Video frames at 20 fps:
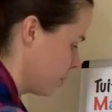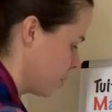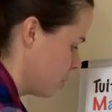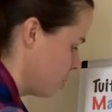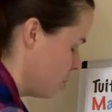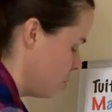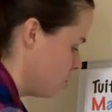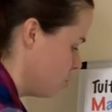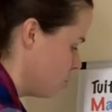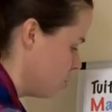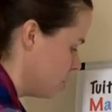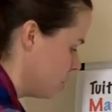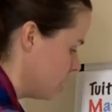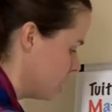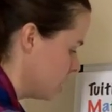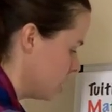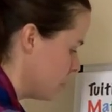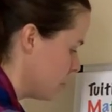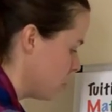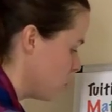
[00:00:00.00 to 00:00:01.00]

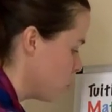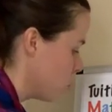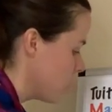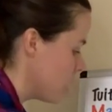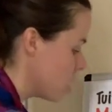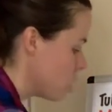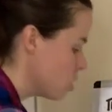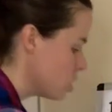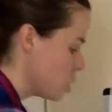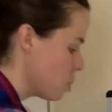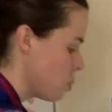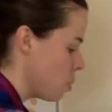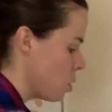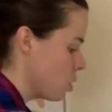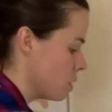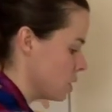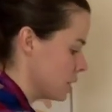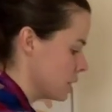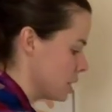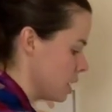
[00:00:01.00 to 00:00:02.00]
160, but we only want
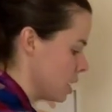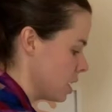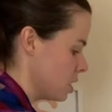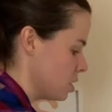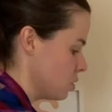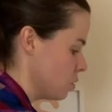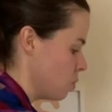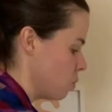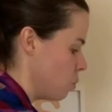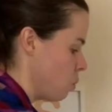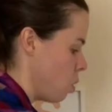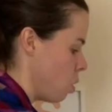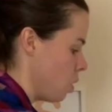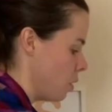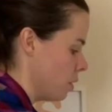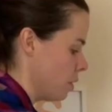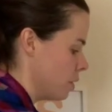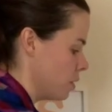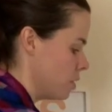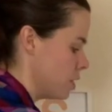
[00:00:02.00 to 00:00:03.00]
the size of
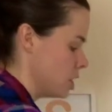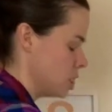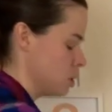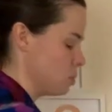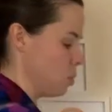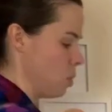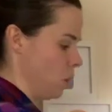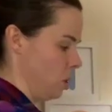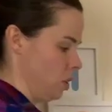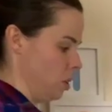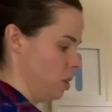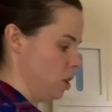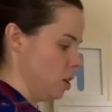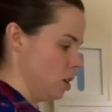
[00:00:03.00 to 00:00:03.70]
one, this one.